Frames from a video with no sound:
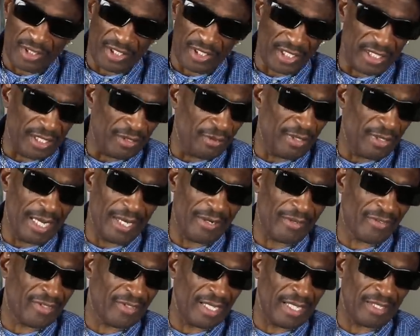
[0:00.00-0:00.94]
Shit, you got to
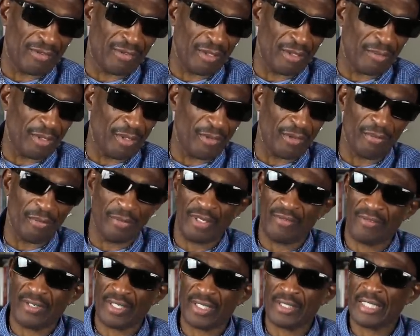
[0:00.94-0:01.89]
set trip on the
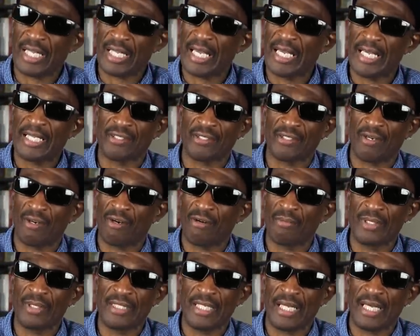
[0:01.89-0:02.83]
motherfucker dead. Your
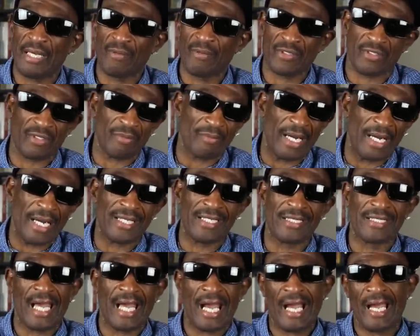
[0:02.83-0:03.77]
homie dead. When somebody
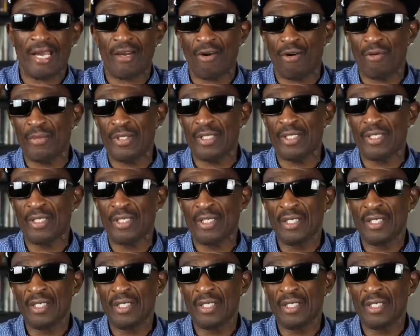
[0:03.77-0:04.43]
die, homie,